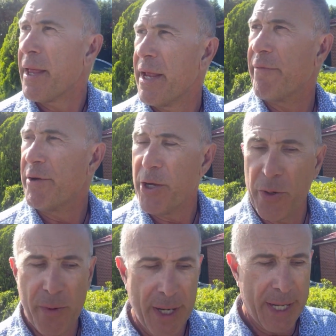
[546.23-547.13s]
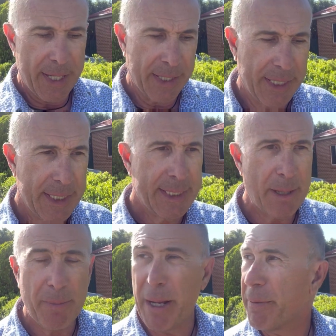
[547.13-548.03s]
if you
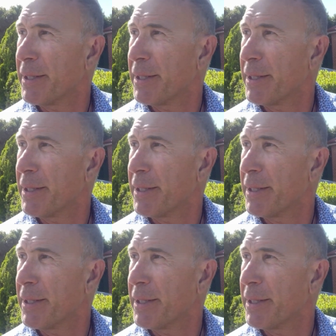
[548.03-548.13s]
step up